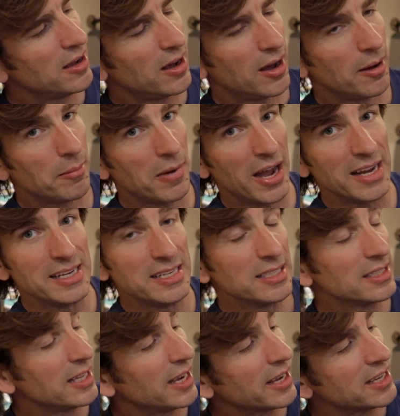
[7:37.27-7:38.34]

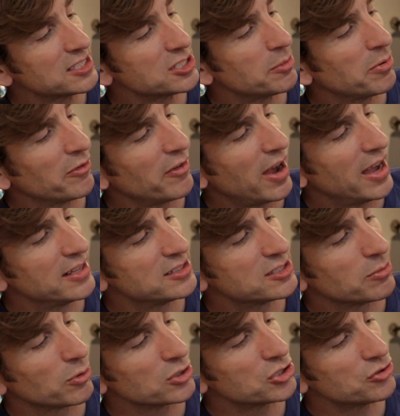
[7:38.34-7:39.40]
ideally I guess to provide
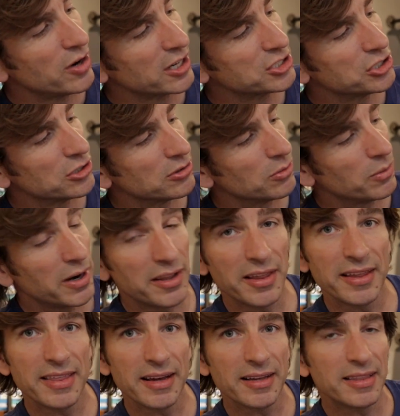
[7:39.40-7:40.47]
some more structure where
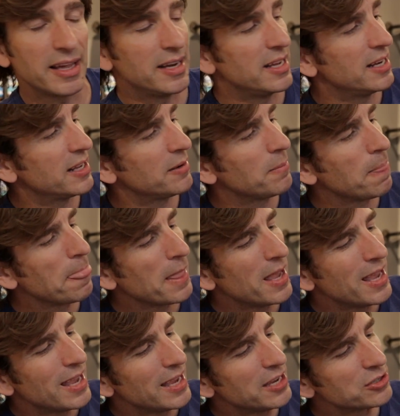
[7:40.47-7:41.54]
they think they need it.
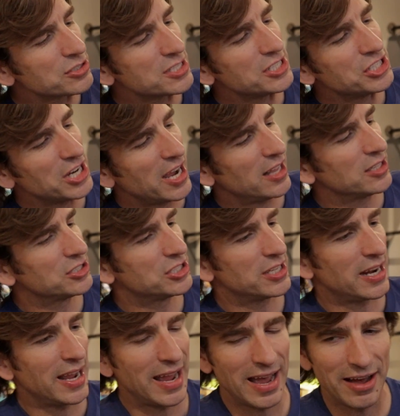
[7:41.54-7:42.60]
Here's the challenge
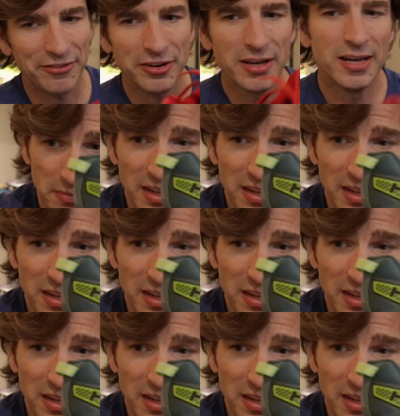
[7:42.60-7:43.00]
that I have.